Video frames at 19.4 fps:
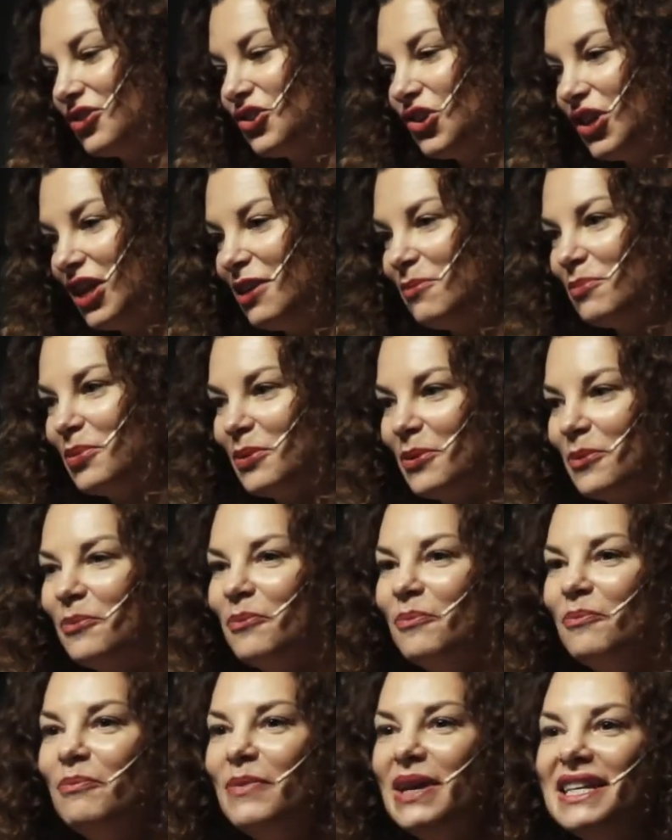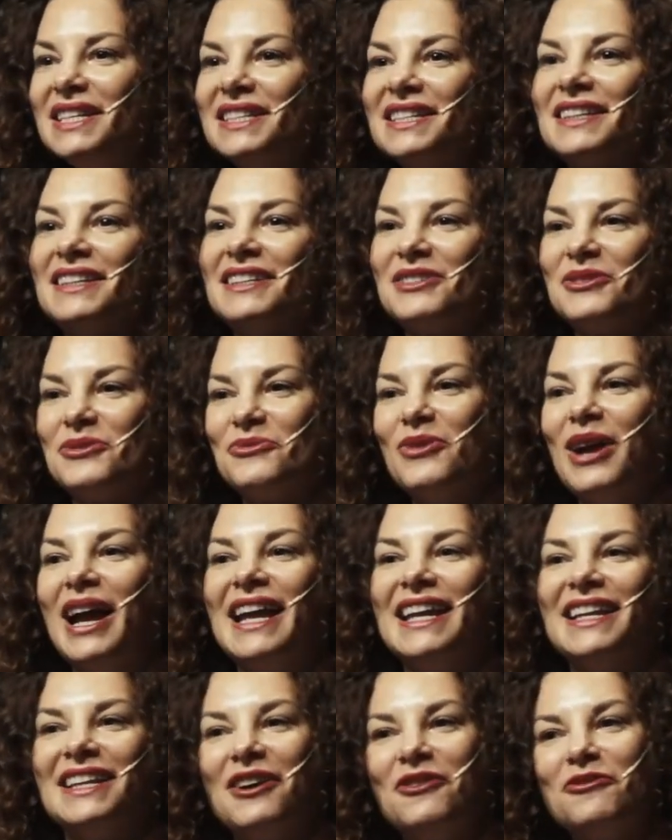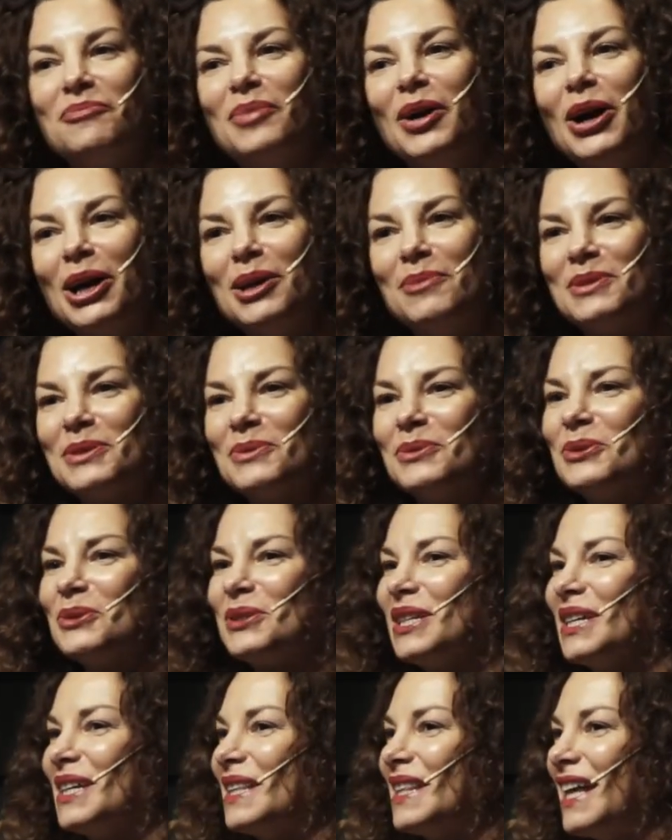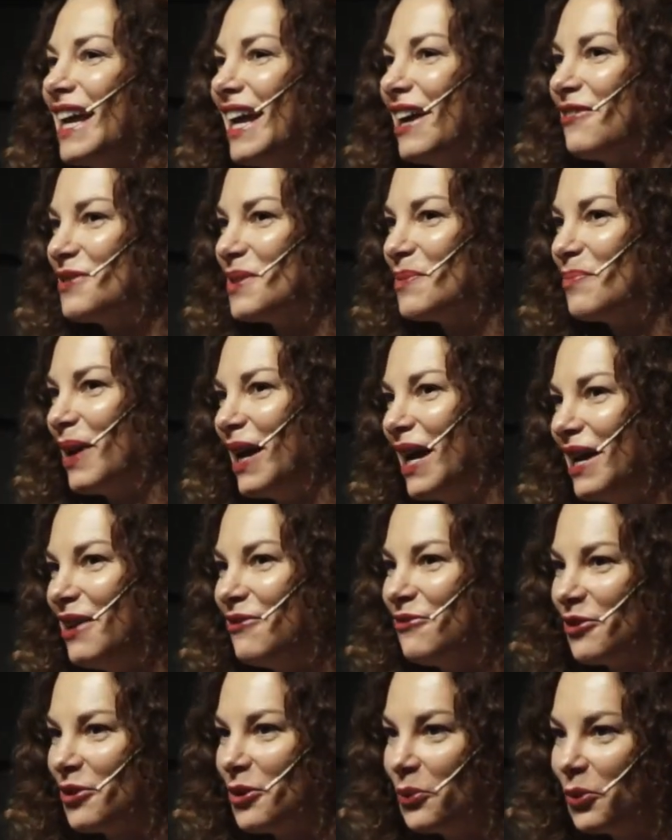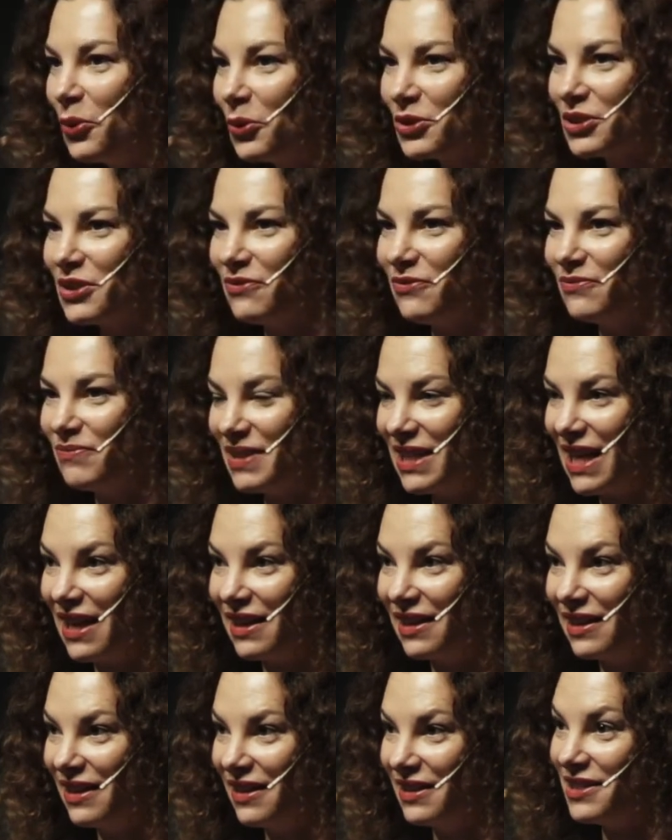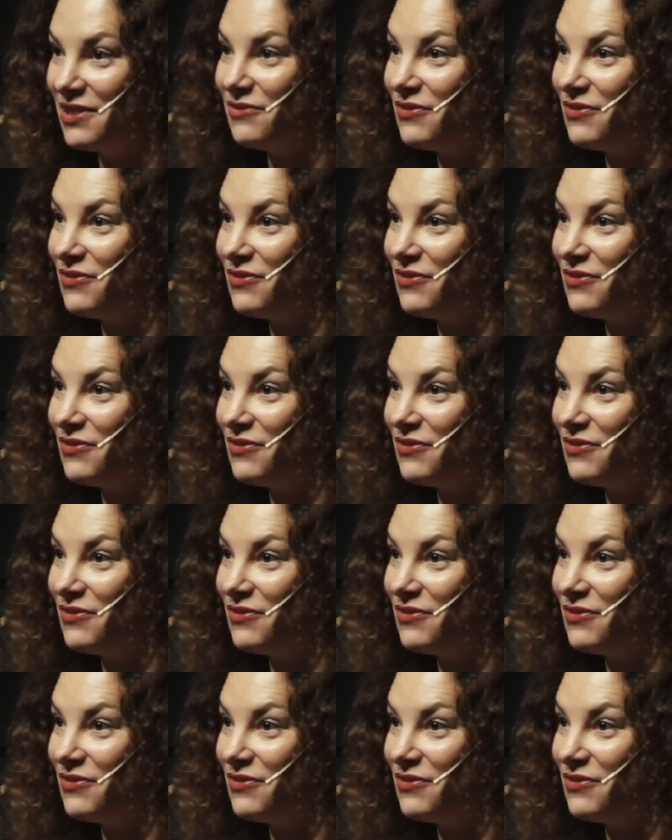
cheap metered rate of piped water. They have to pay for a water tanker to